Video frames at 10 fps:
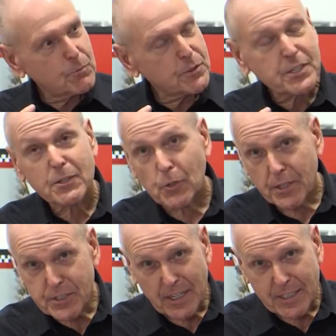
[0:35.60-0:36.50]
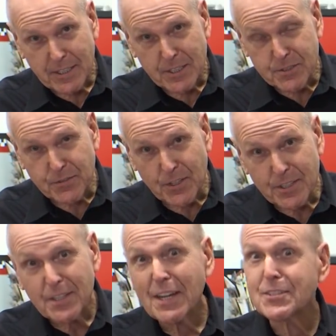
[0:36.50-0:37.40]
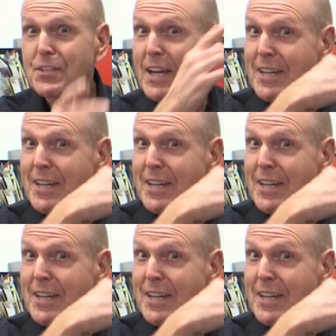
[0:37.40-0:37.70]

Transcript: We're going to take it as far as the